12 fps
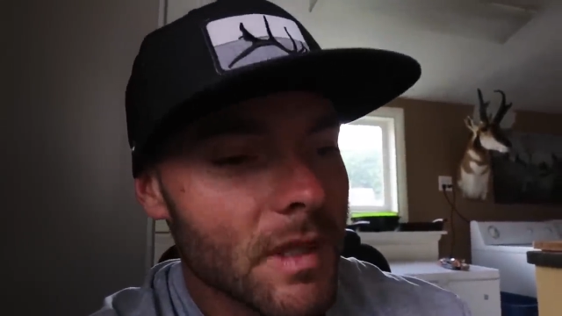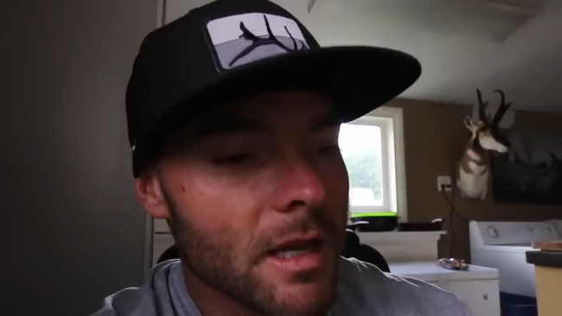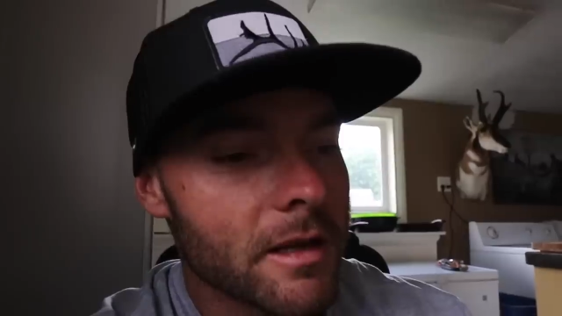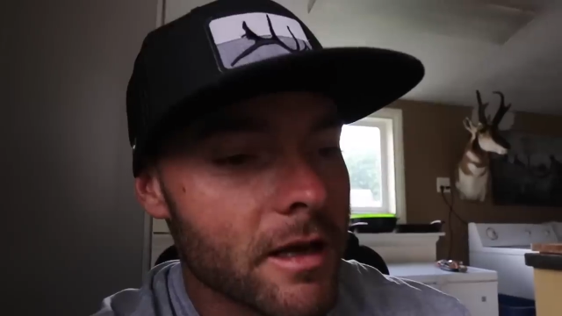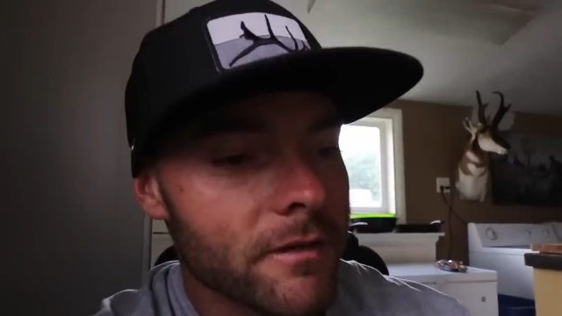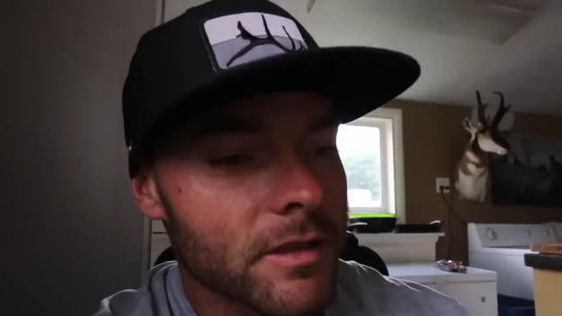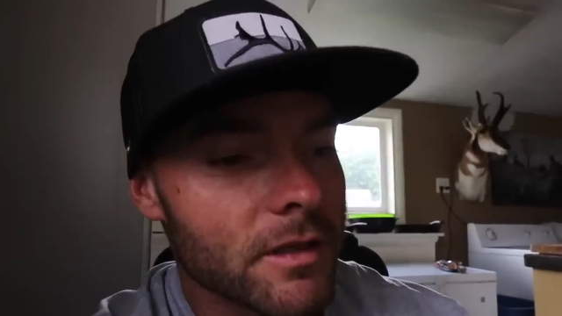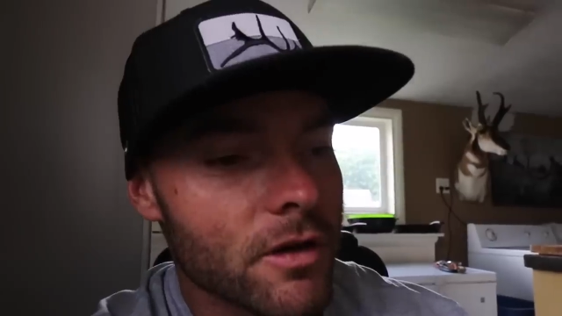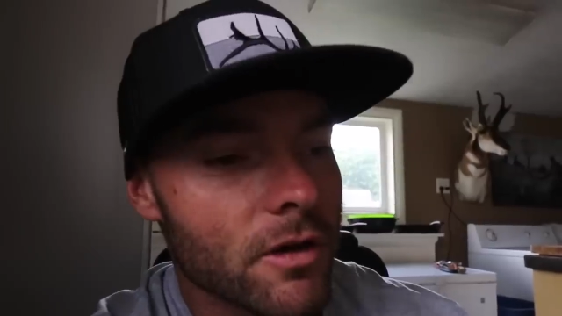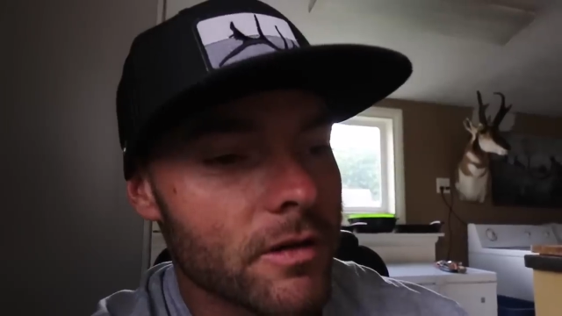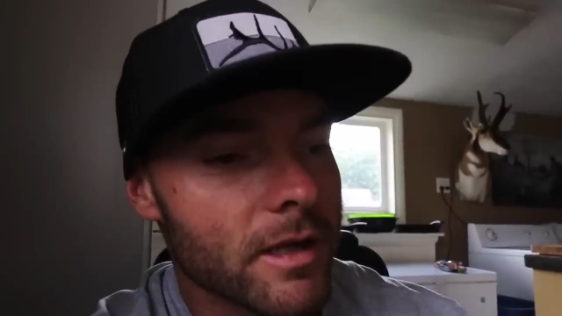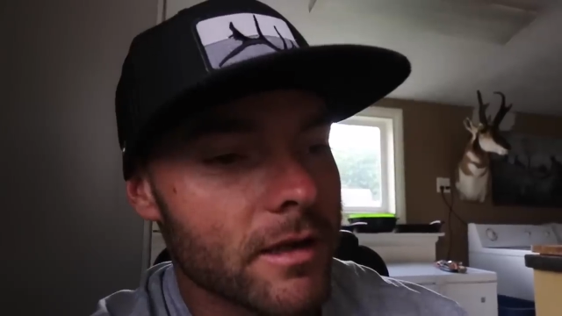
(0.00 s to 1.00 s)
enough to
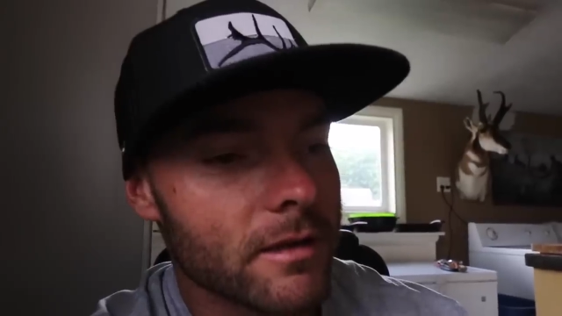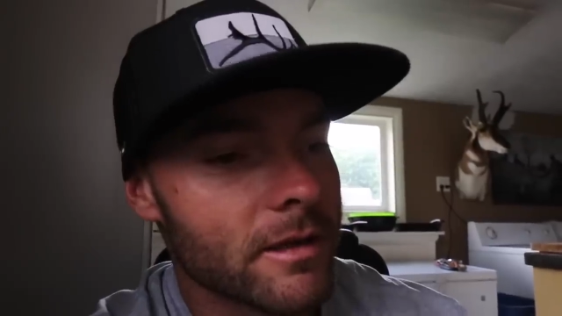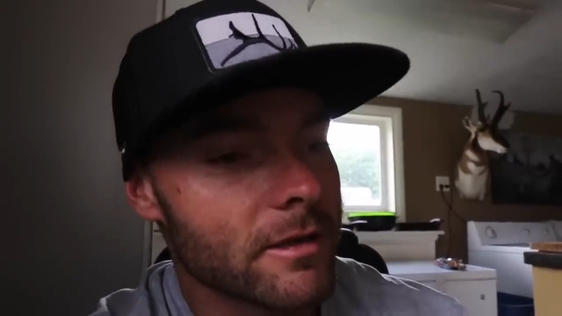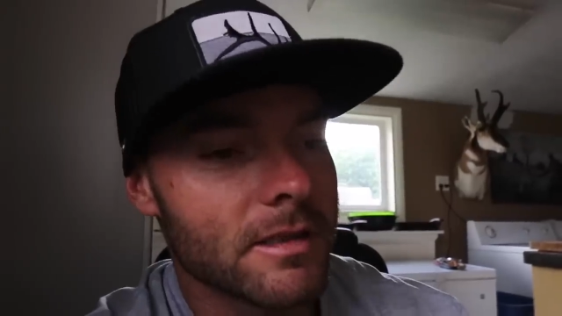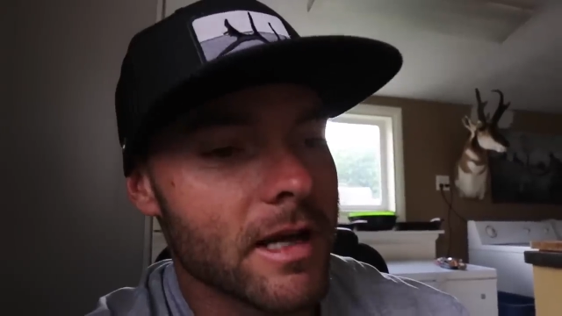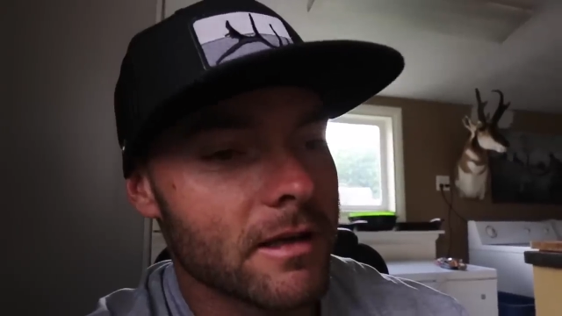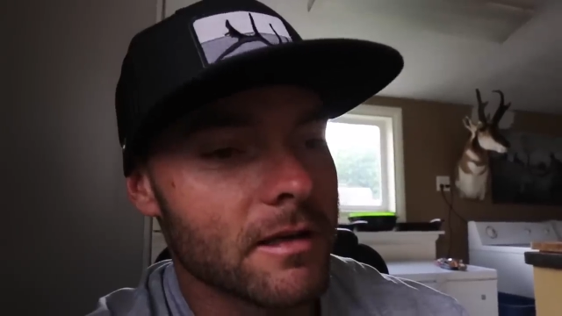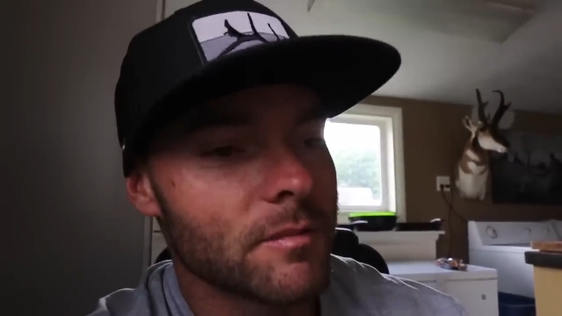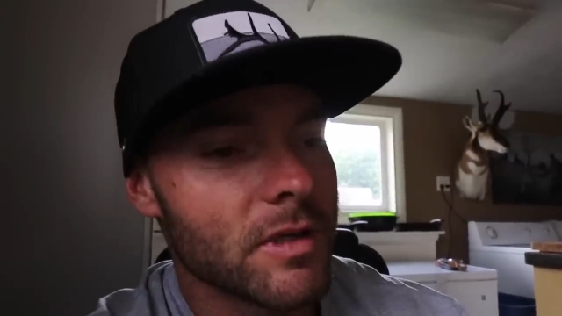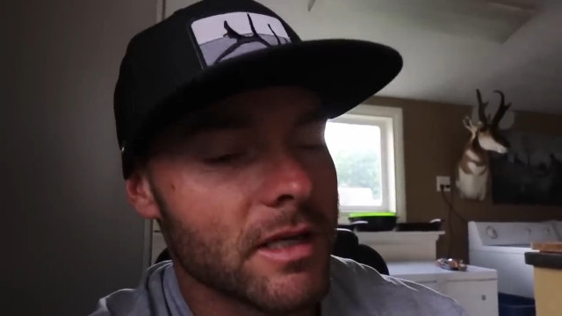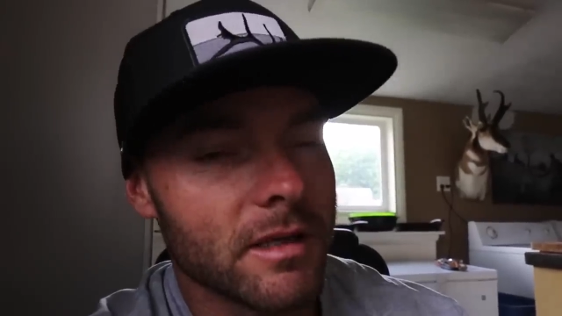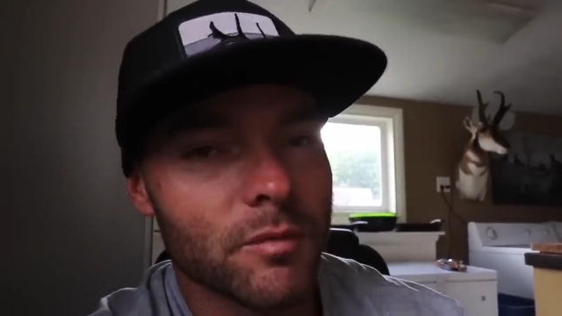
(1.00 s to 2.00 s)
know that there's not gonna
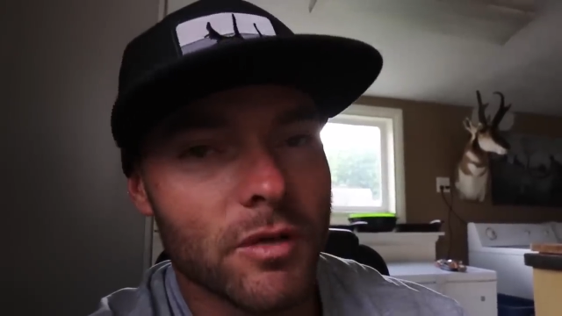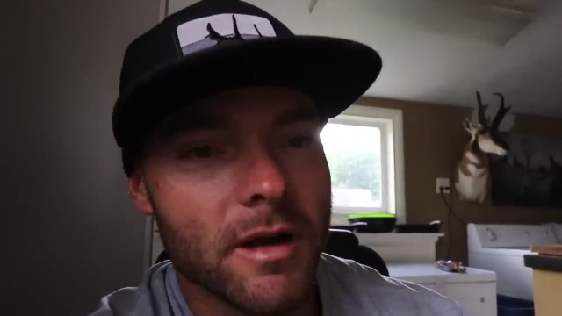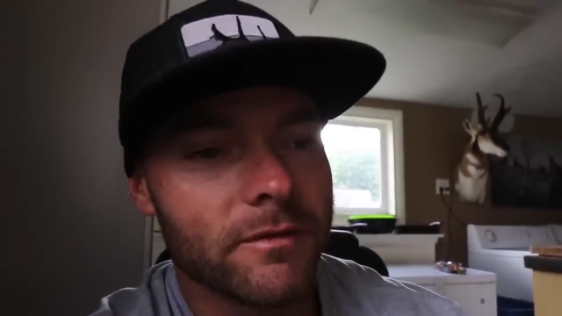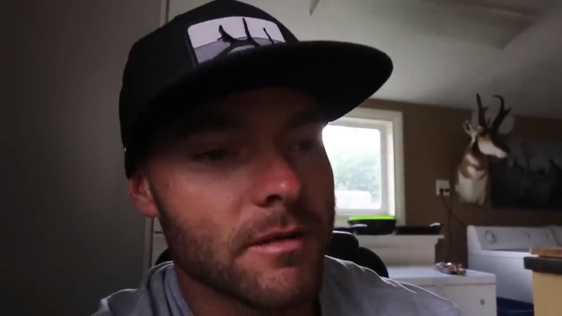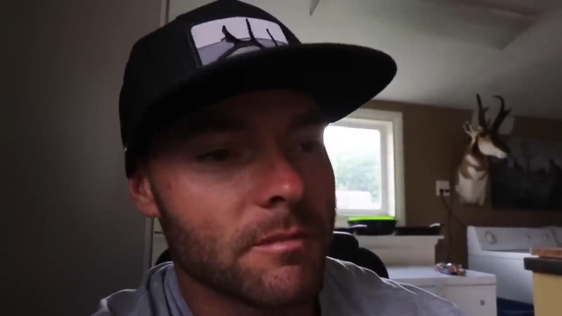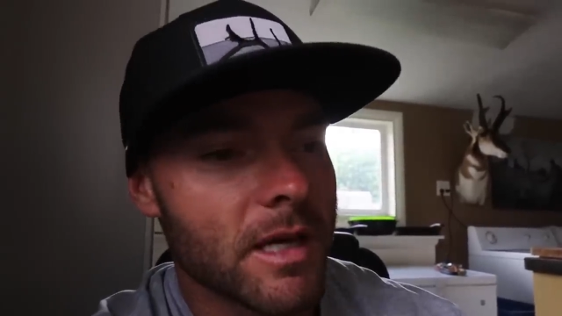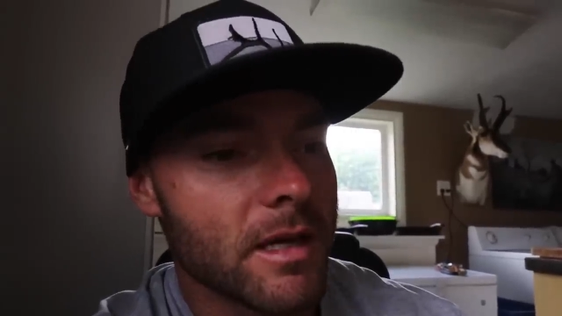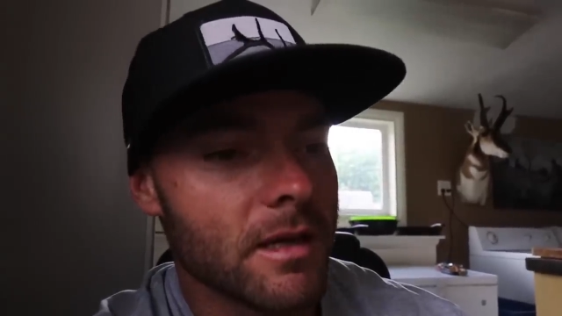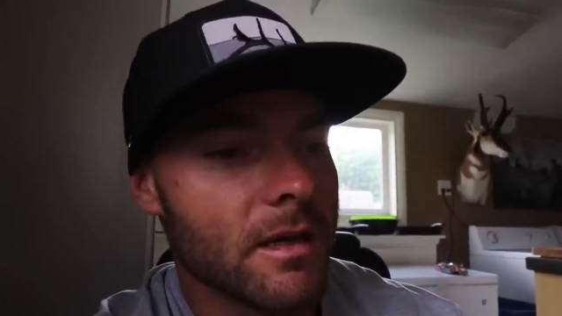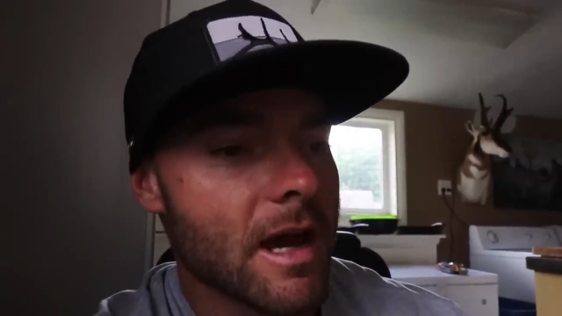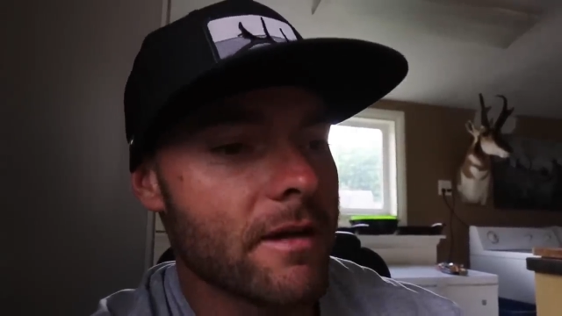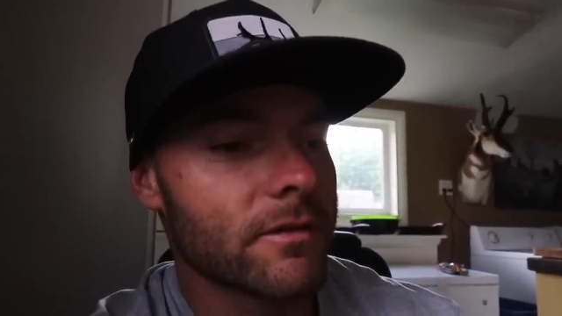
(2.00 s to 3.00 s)
be any profit
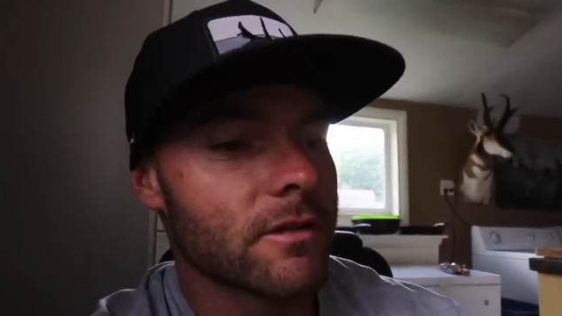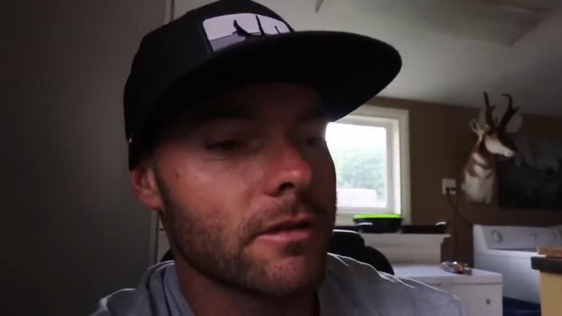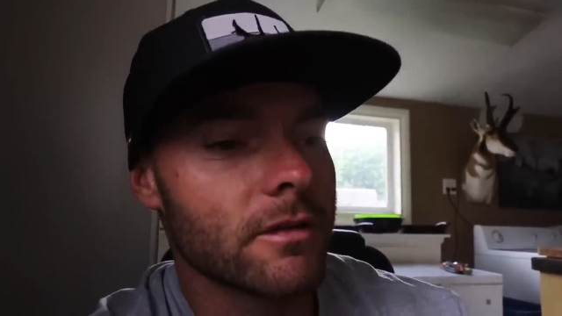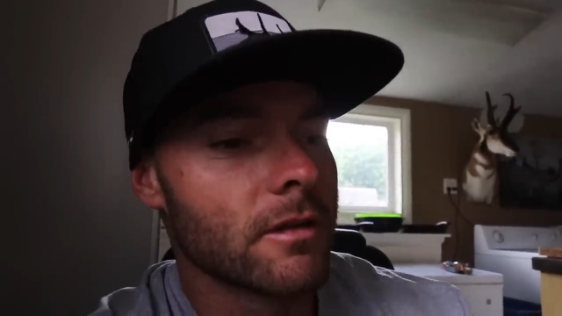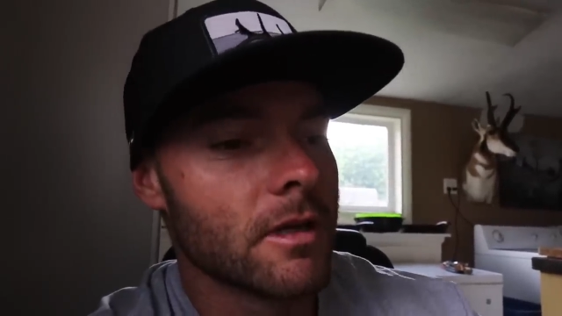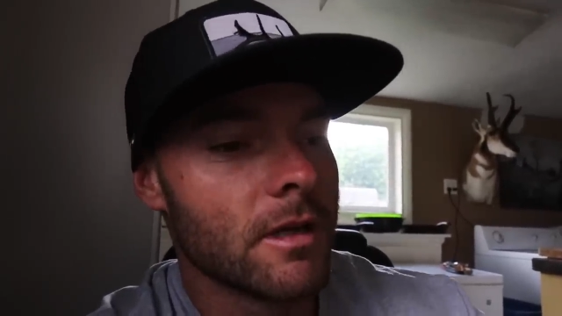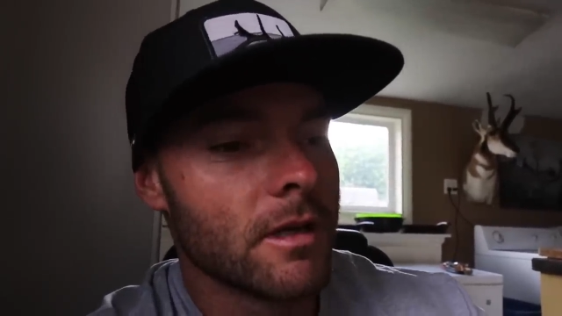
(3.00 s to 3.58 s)
made after